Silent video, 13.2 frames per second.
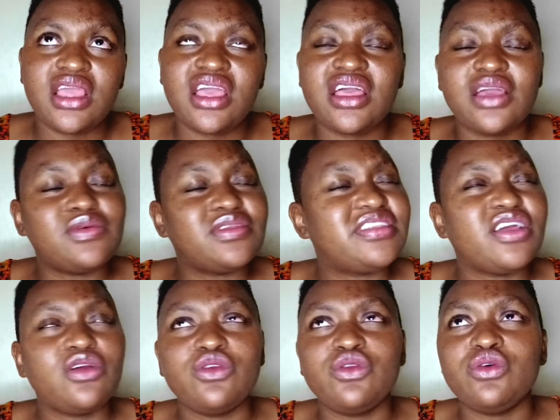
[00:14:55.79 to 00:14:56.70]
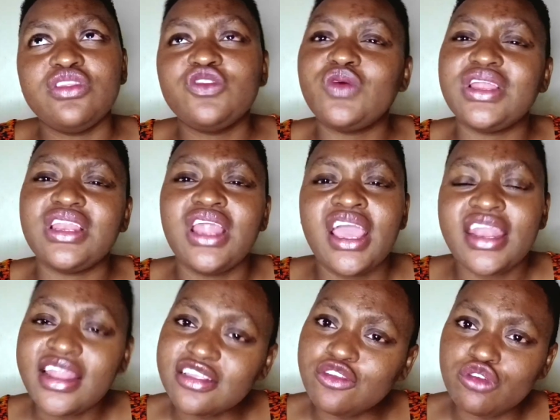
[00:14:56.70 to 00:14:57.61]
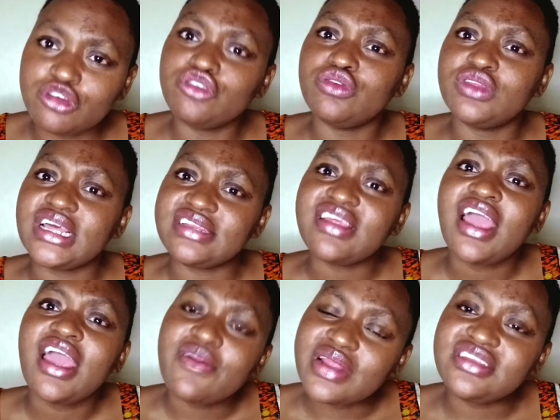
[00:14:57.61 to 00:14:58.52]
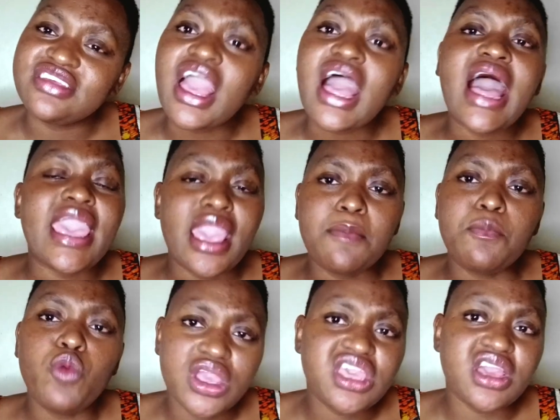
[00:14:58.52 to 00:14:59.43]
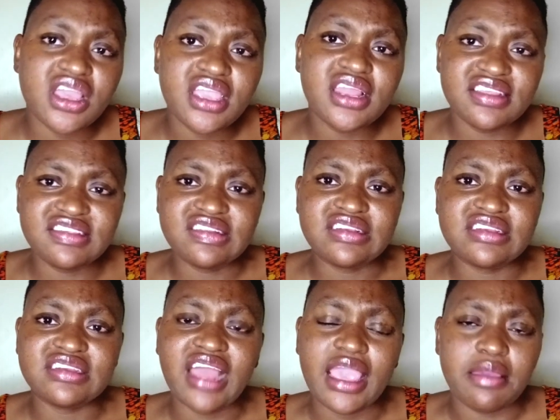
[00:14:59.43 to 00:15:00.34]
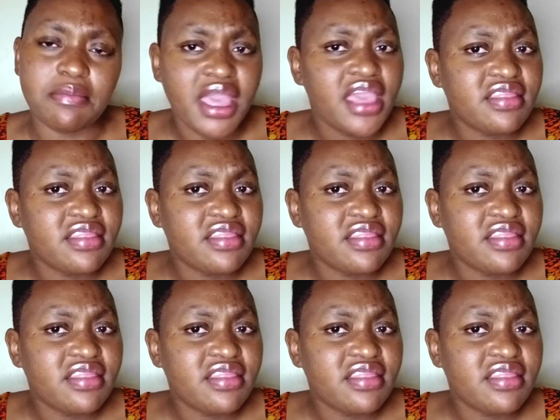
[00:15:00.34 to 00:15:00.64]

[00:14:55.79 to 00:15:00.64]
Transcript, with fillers: I was like, no, this one does not know that right here I am working against time.